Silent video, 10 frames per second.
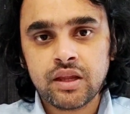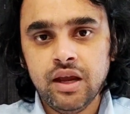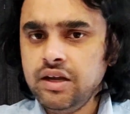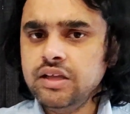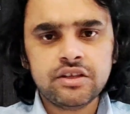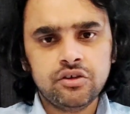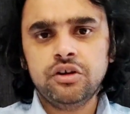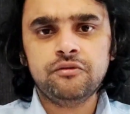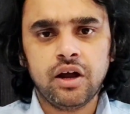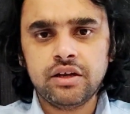India is a
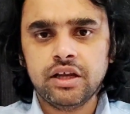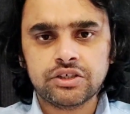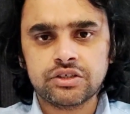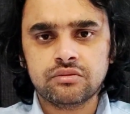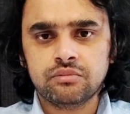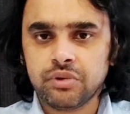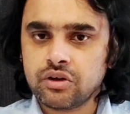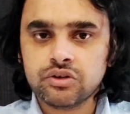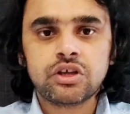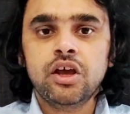unified nation
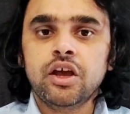because